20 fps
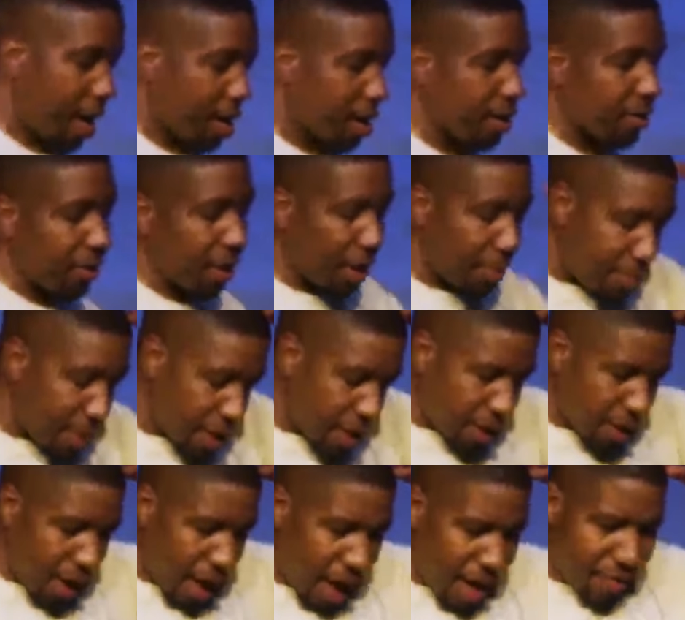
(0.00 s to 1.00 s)
developed,
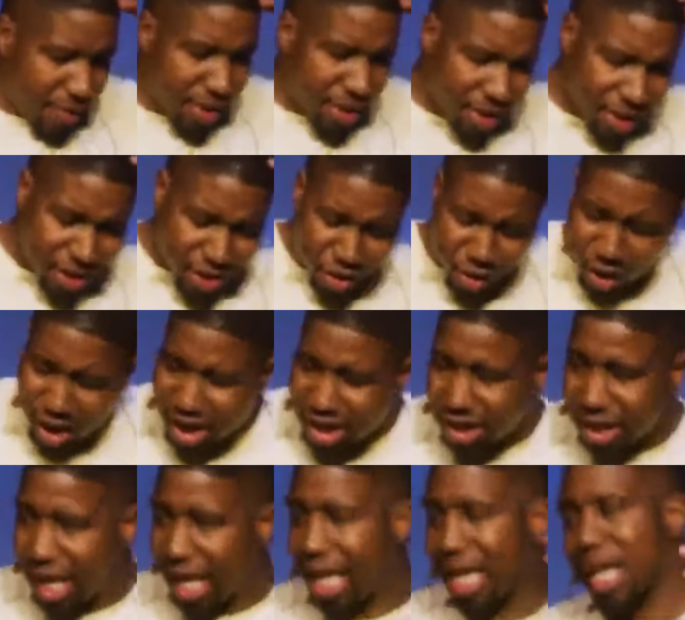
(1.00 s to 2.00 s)
been having this
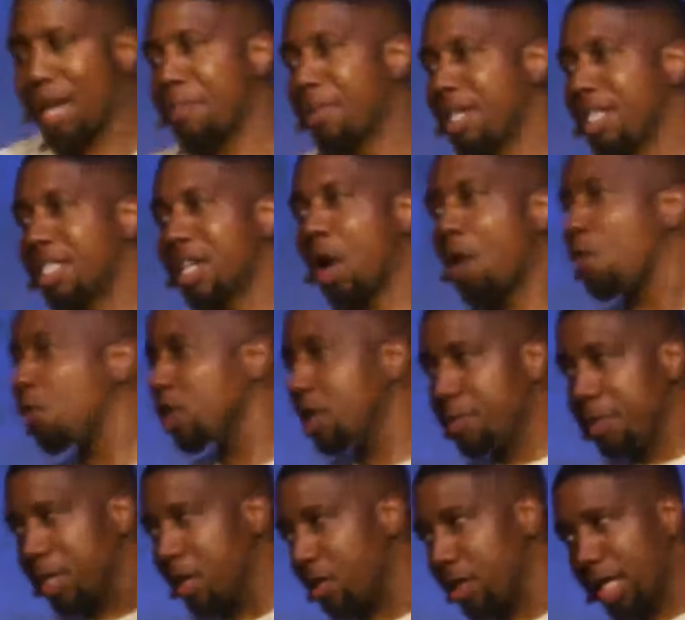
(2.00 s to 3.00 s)
crazy headache, but it's only
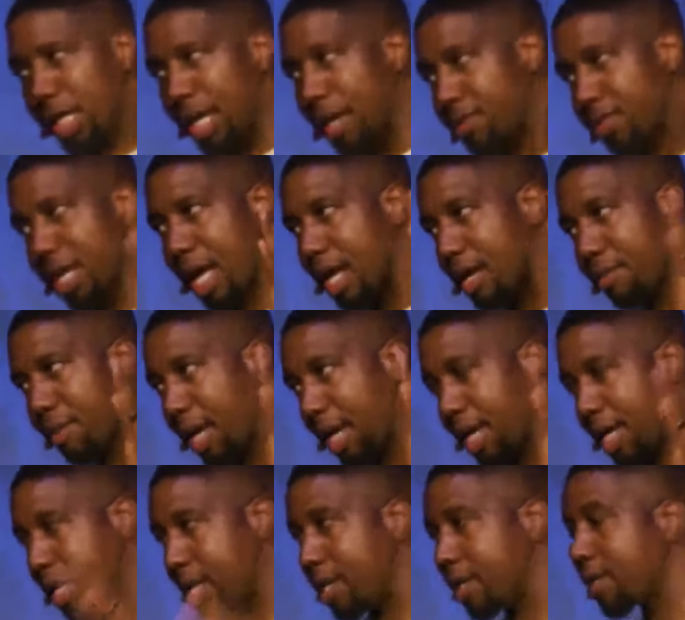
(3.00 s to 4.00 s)
been on the left side of my
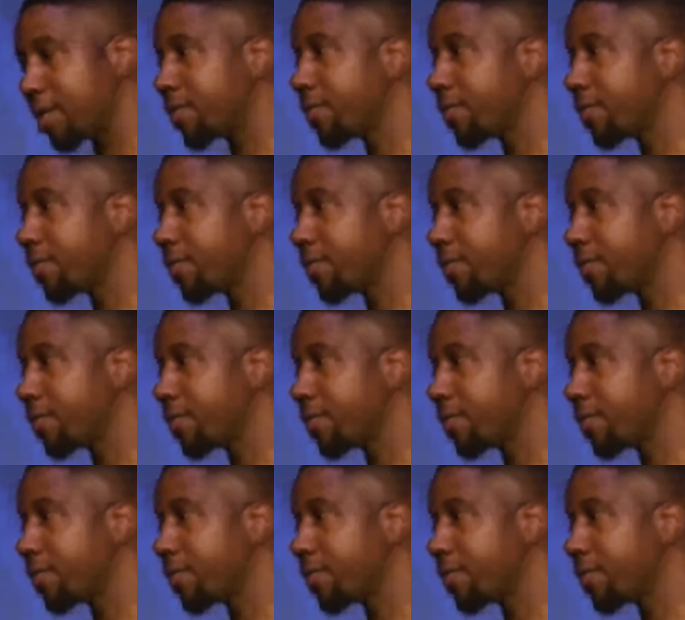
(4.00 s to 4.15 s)
head.